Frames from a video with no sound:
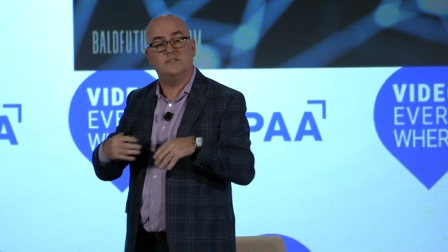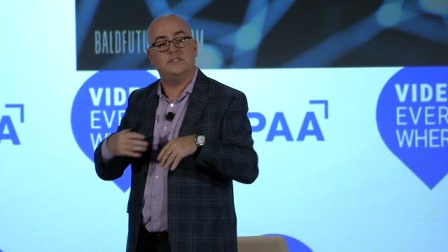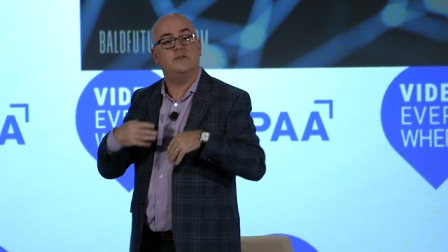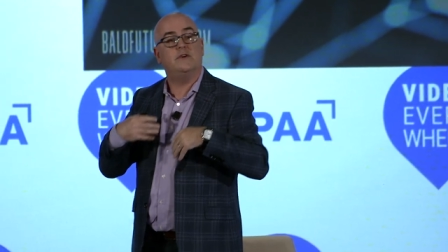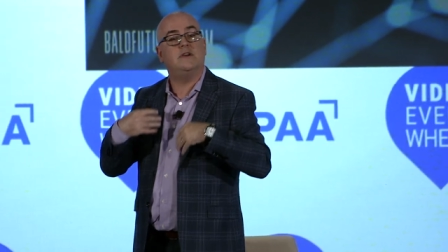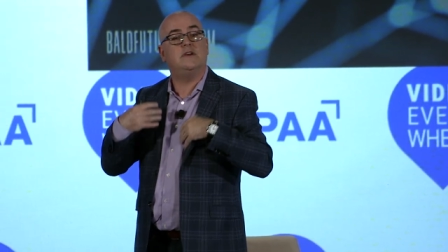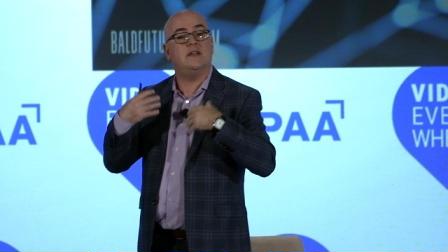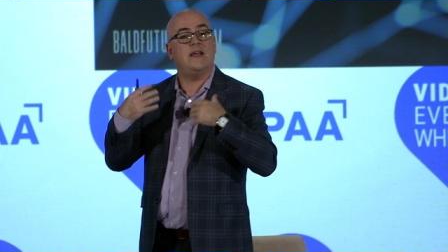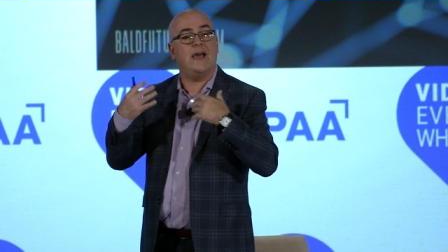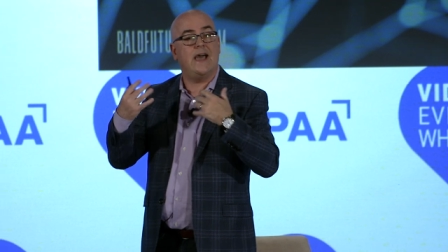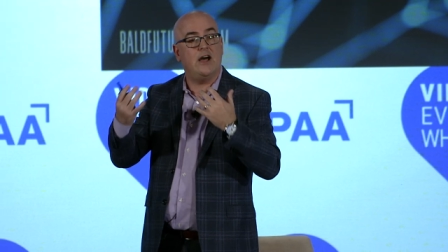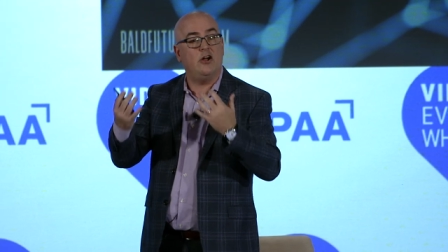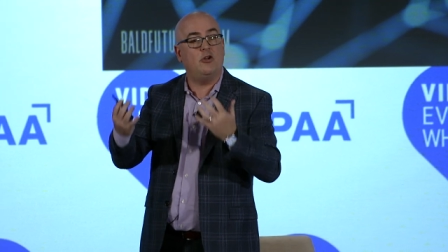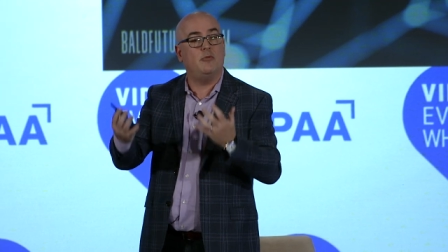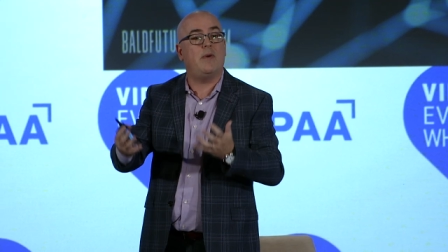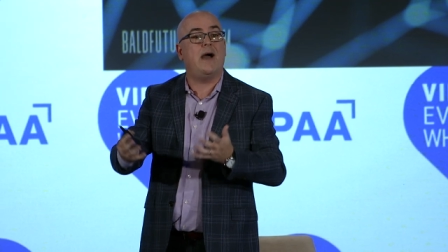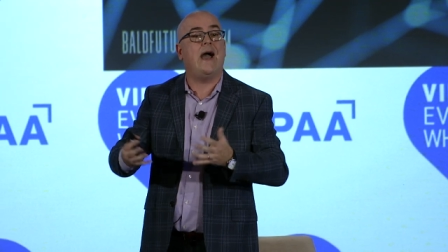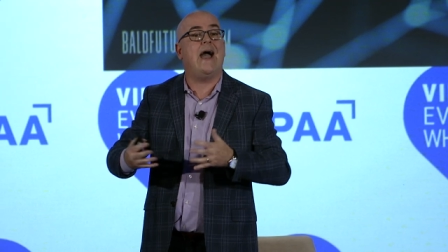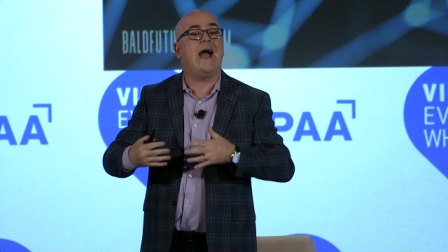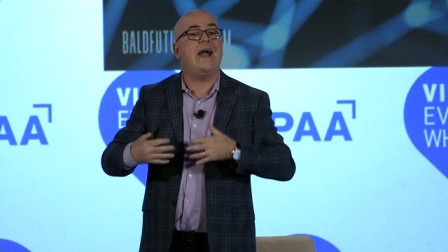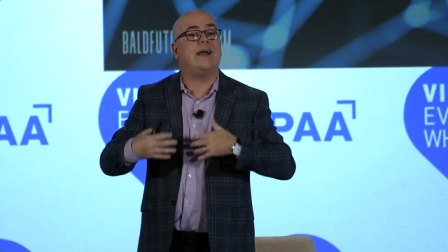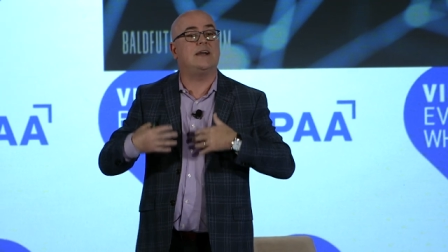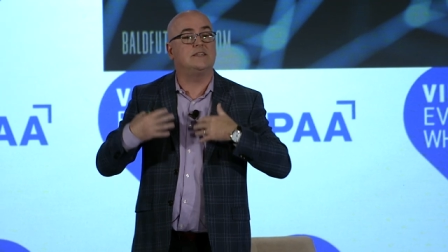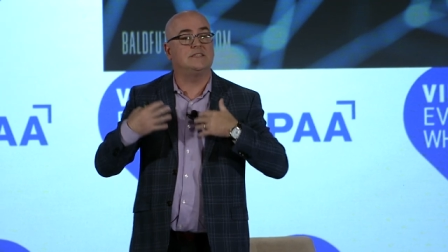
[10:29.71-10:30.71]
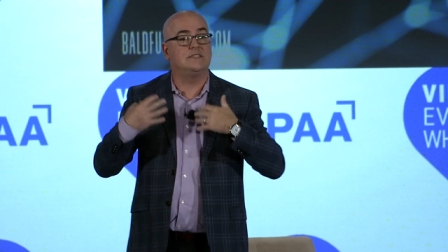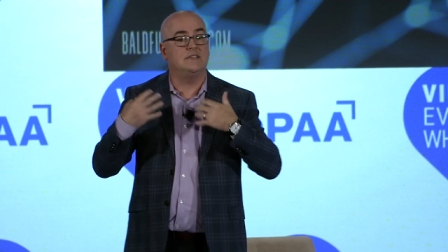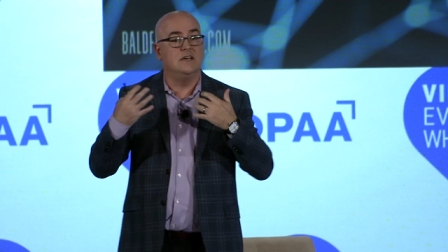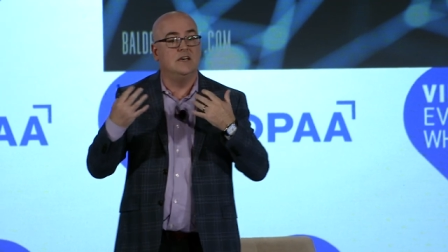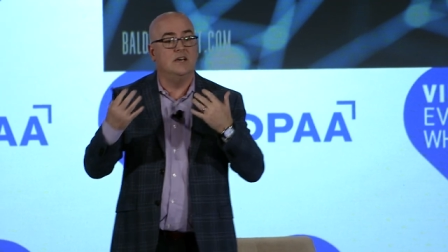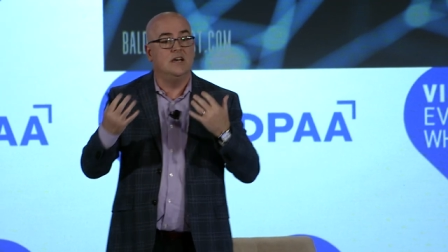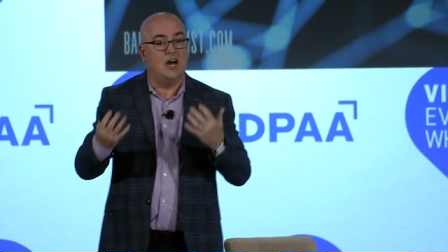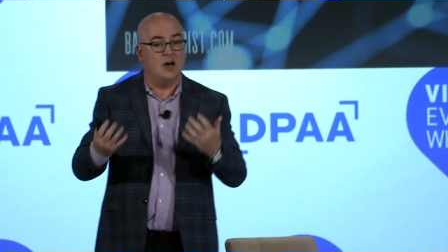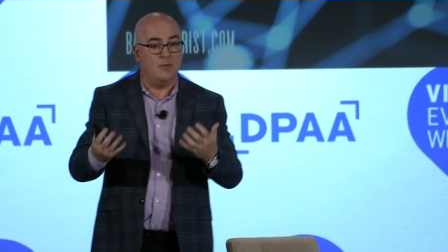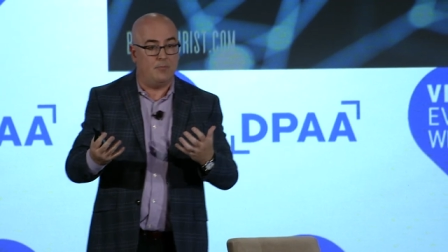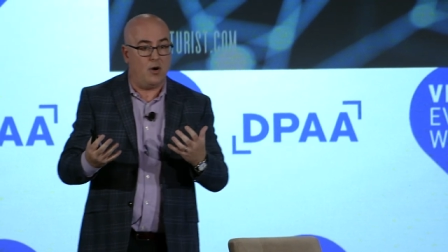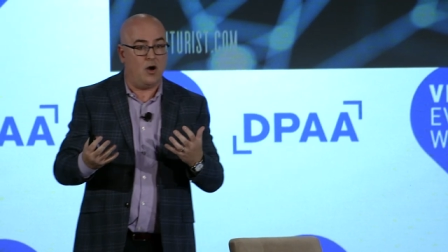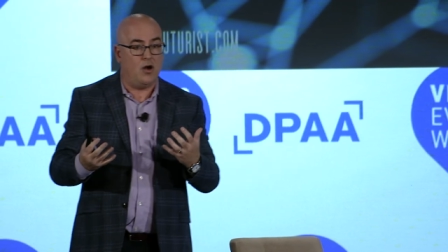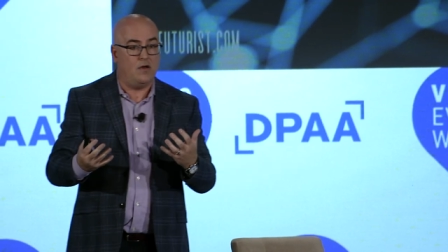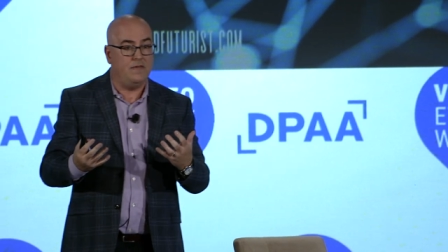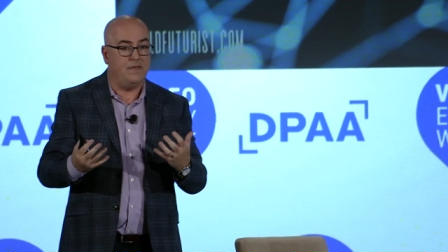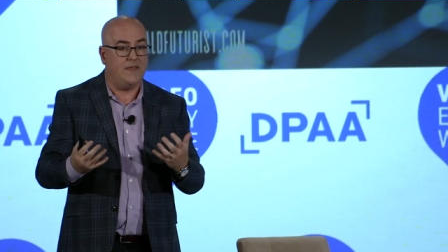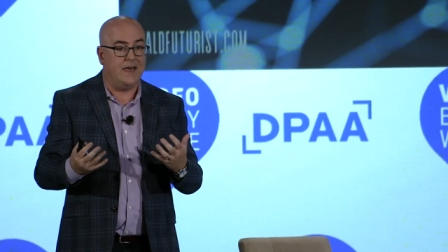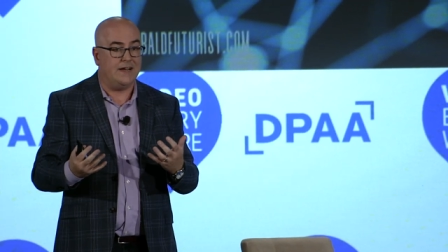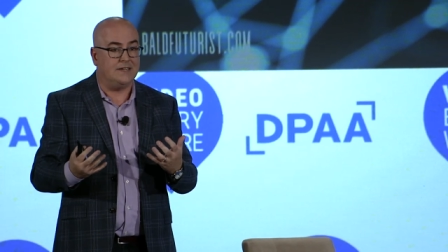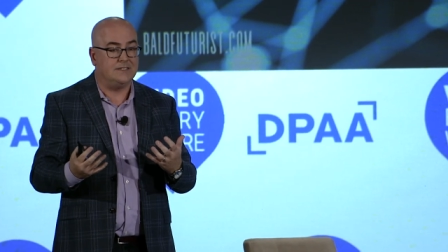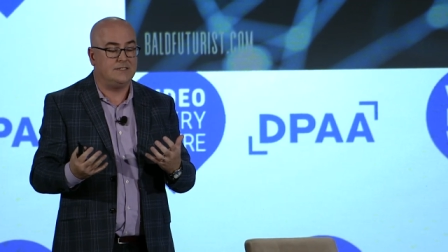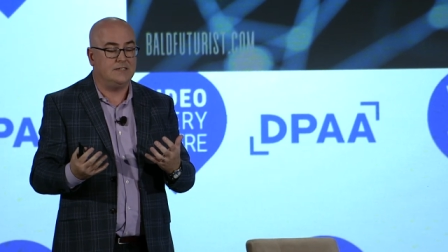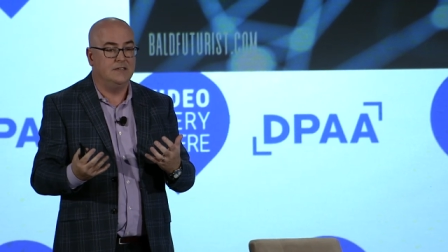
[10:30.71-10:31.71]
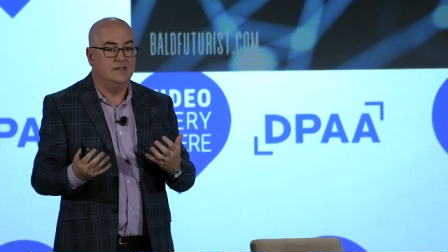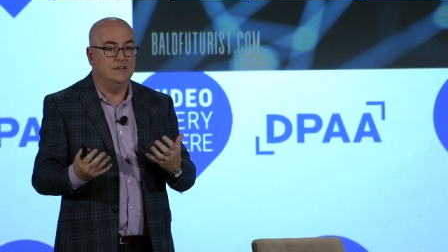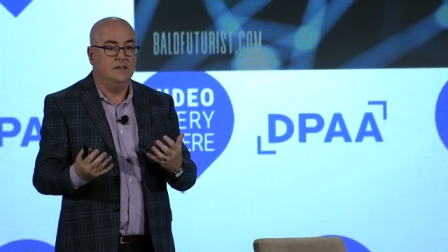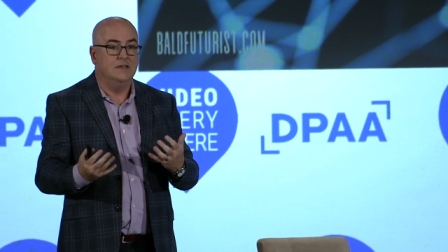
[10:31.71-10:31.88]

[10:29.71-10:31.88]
so it can help act upon that.